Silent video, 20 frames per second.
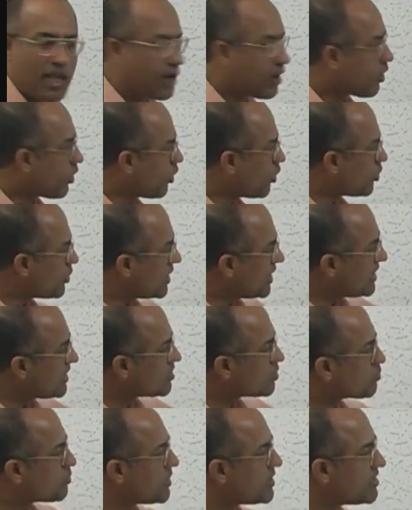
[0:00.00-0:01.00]
Clonally
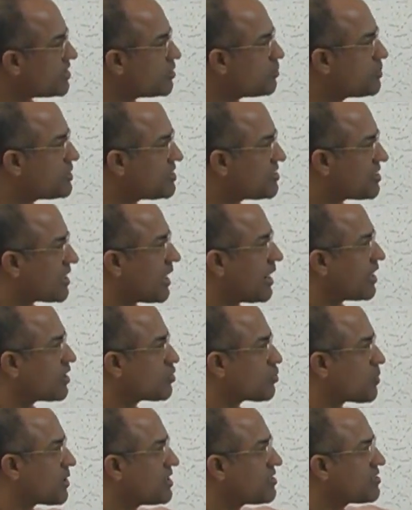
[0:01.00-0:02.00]
expanded B cell
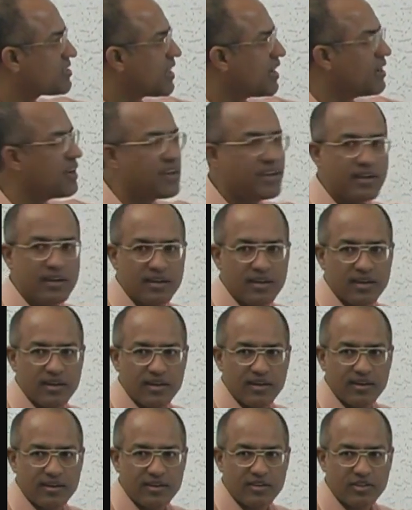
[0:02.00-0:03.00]
express the
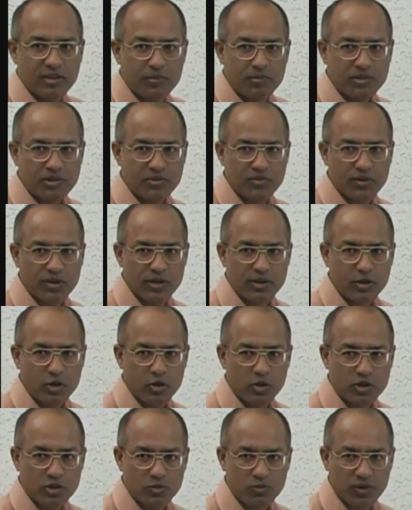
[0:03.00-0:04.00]
receptors for
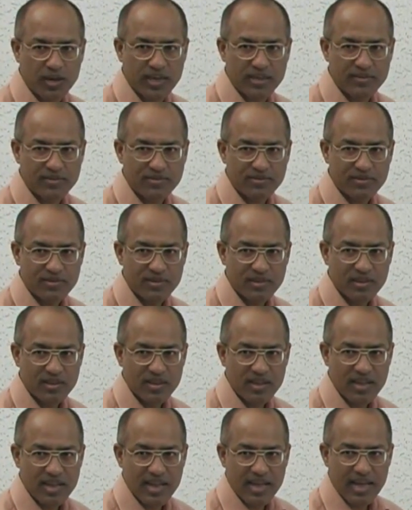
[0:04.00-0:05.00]
interleukin five,
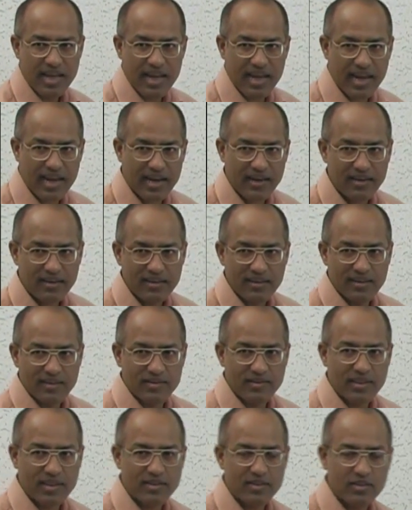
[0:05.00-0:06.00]
and
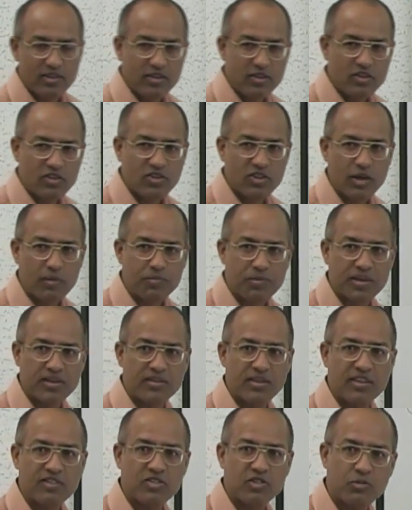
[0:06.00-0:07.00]
then these
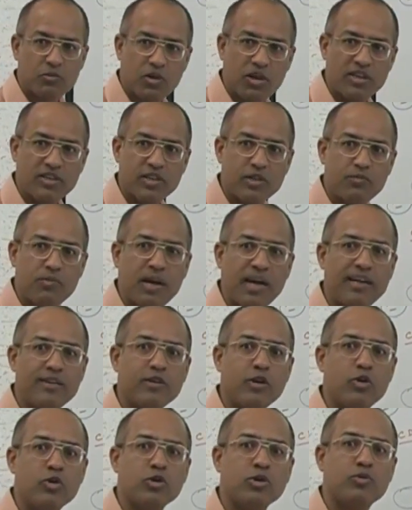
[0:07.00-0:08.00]
receptors are stimulated by
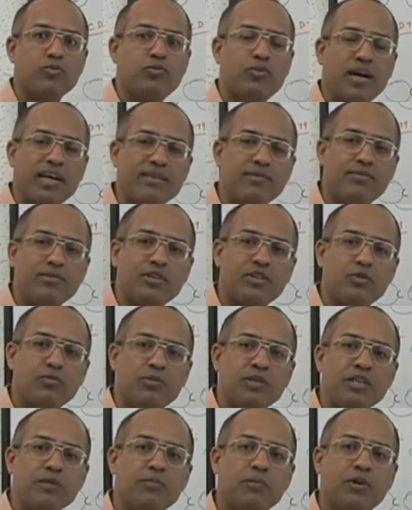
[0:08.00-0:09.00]
interleukin five, which is
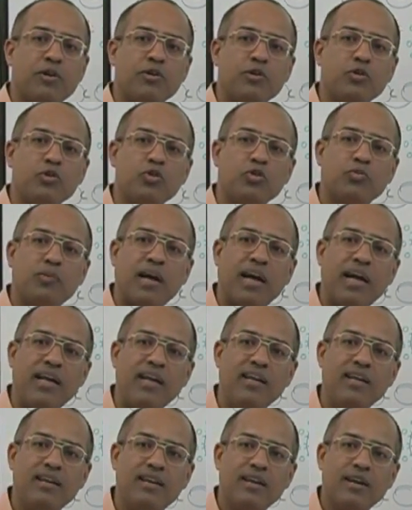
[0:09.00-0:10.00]
being produced by
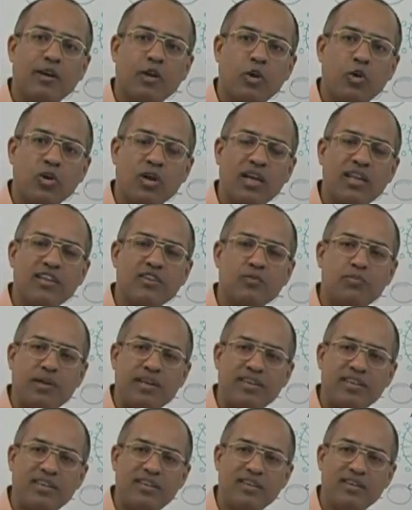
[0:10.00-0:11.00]
clonally
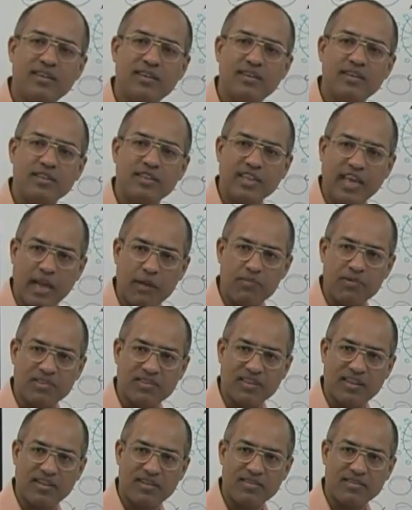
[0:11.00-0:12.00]
expanded T helper
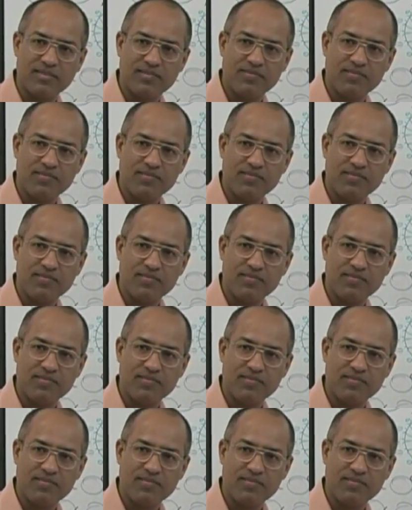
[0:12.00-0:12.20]
cells.